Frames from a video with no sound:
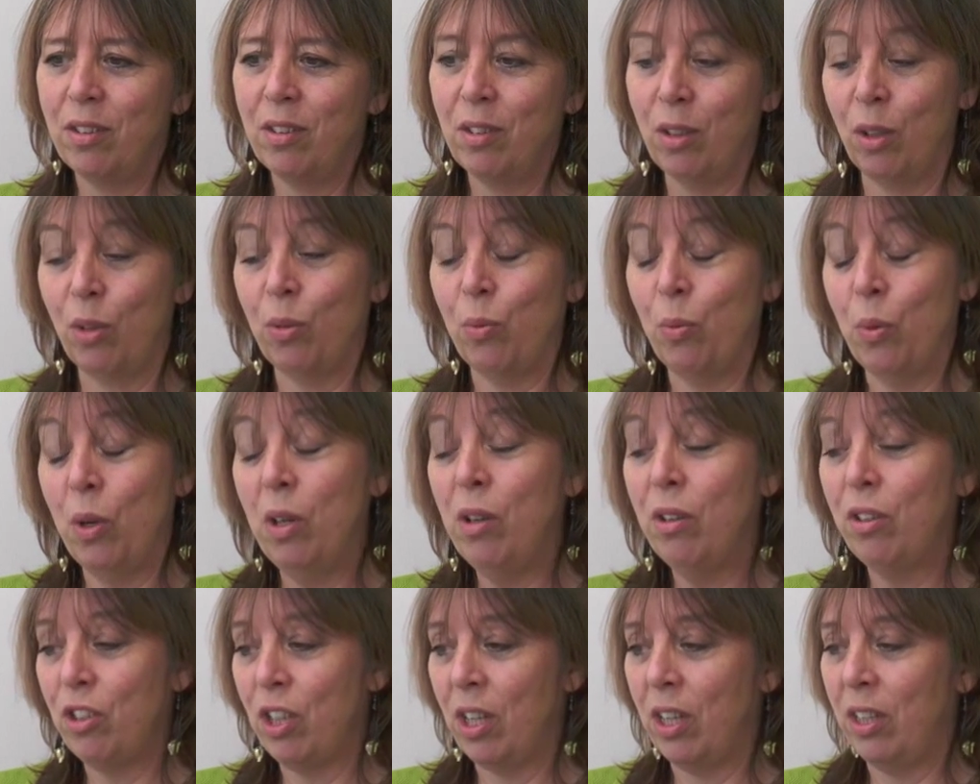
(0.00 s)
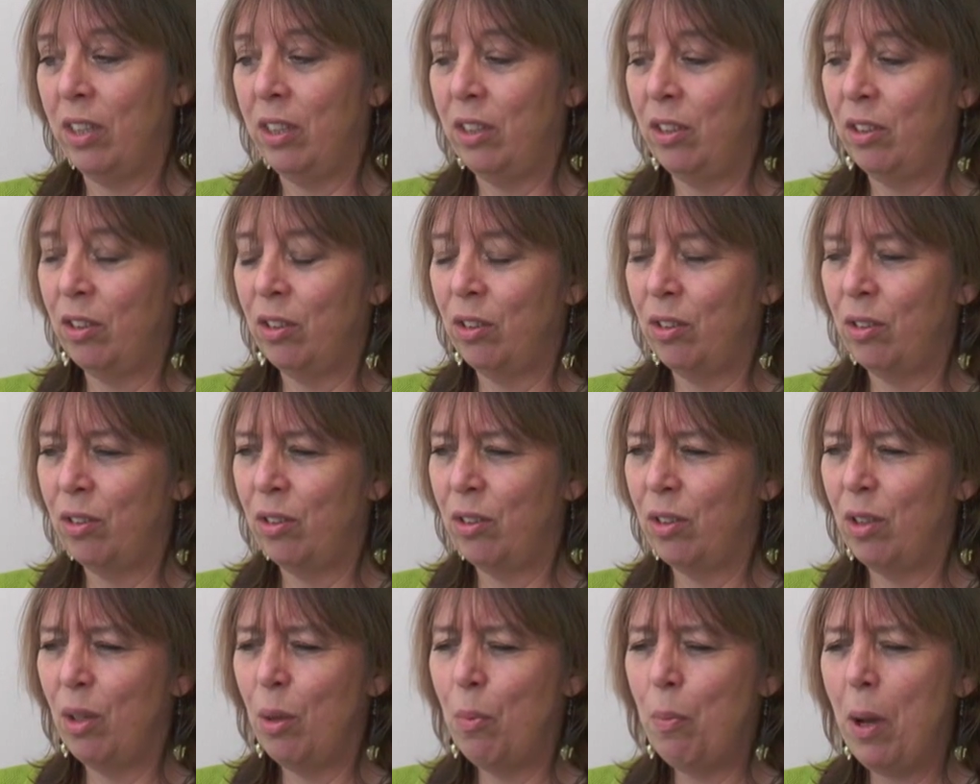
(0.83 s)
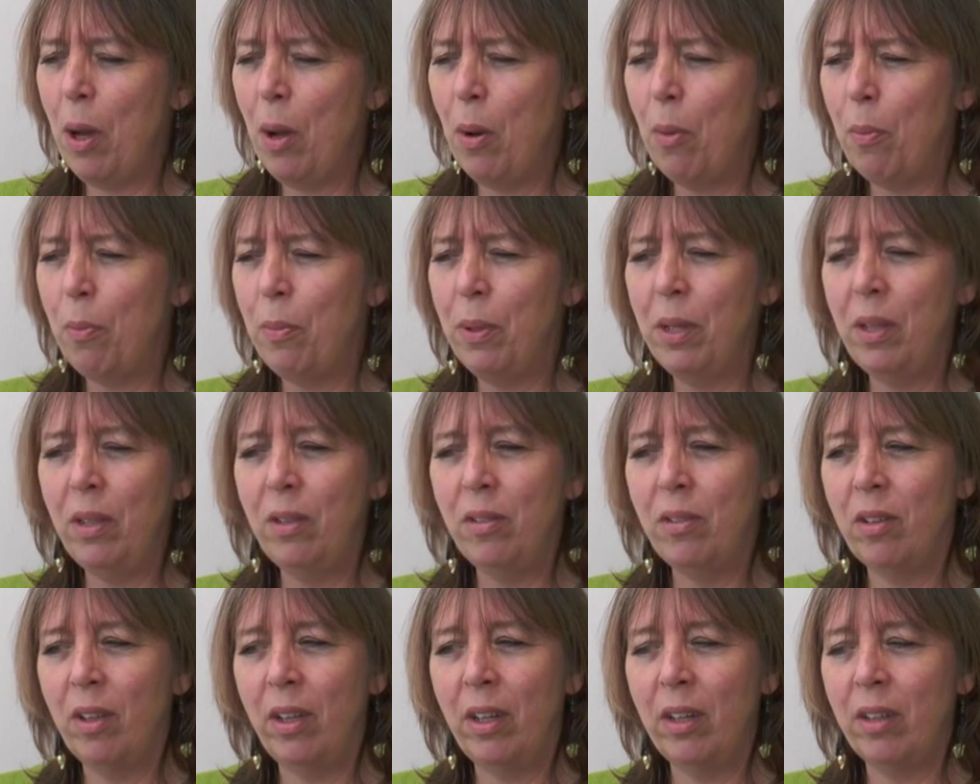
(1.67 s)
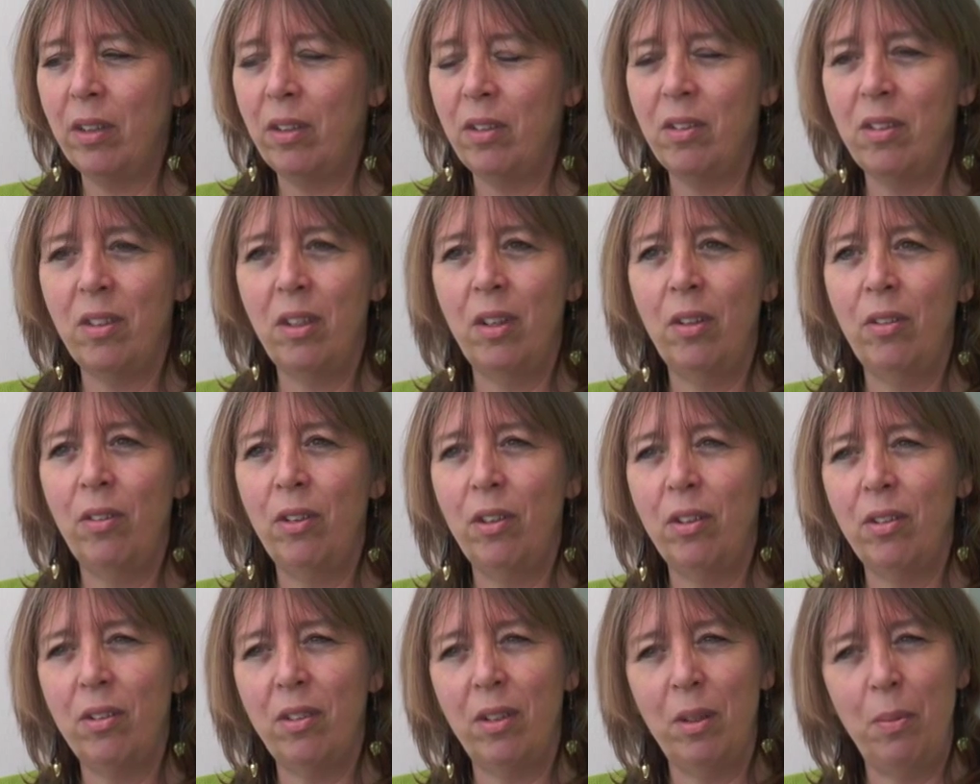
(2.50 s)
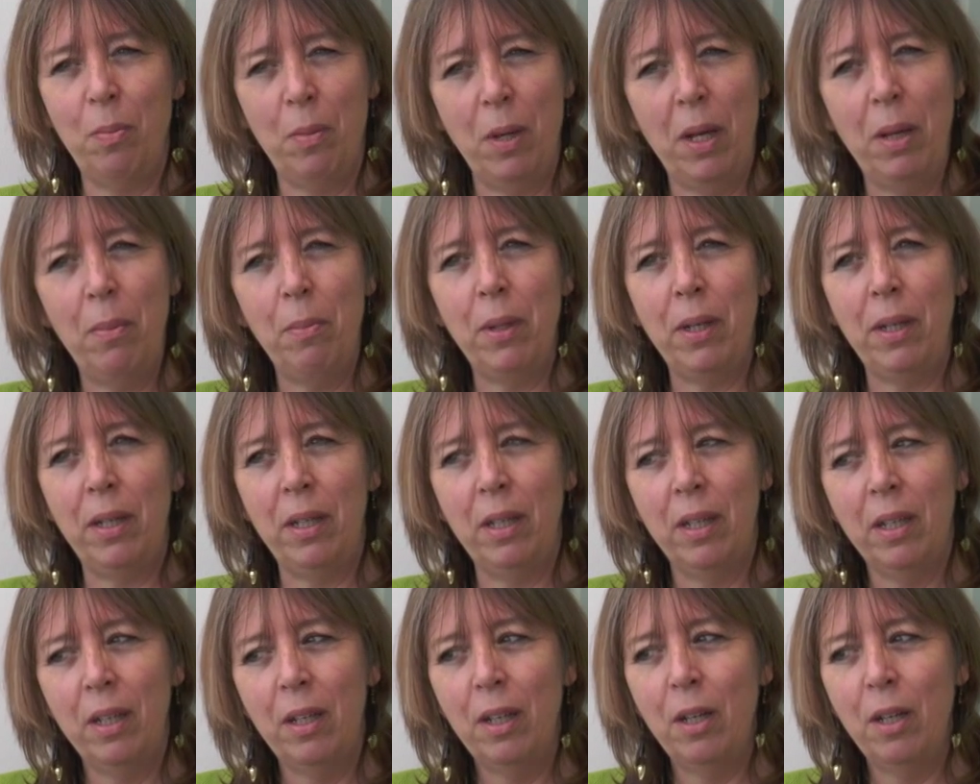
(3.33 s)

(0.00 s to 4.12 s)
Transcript: or were challenges about being taken seriously maybe